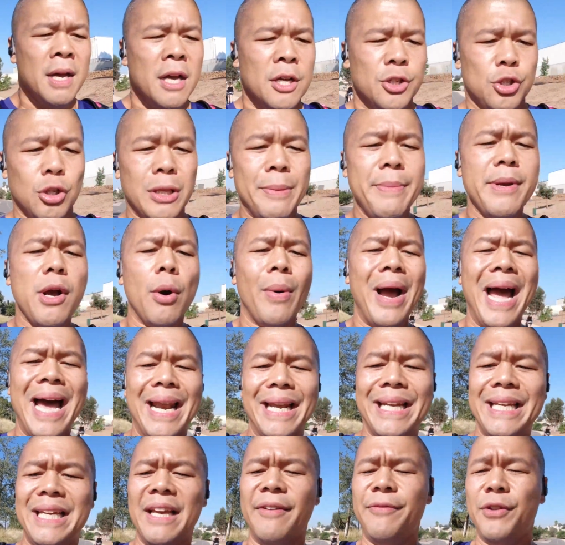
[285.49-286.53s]
So let me go ahead
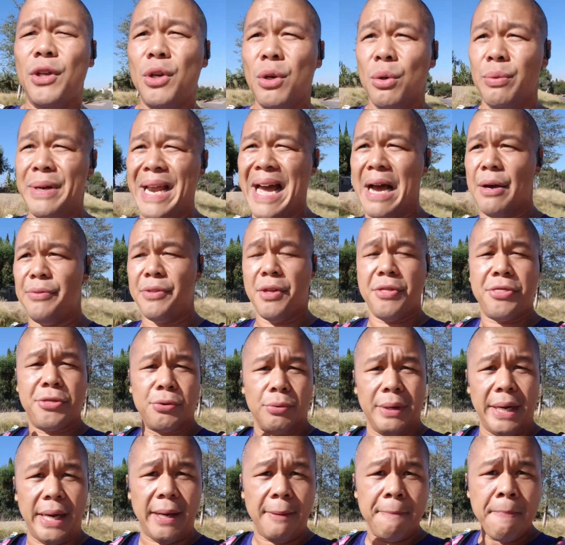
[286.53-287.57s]
and give you now the
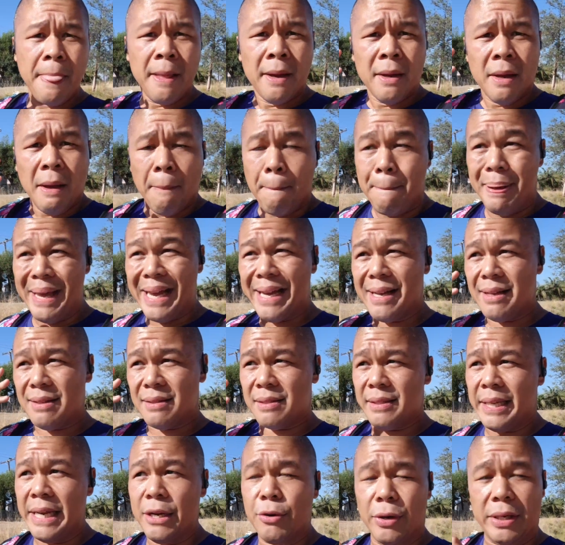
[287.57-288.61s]
3 big
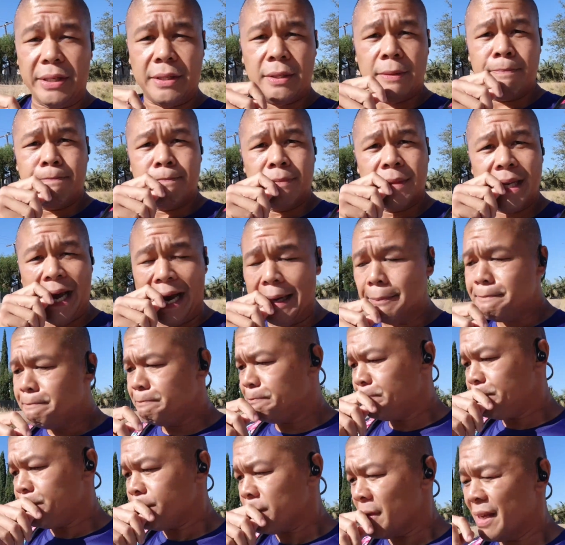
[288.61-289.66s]
secrets, okay?
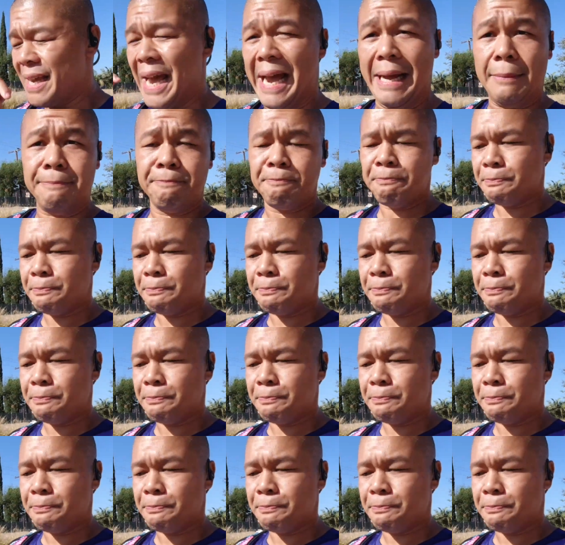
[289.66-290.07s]
Okay.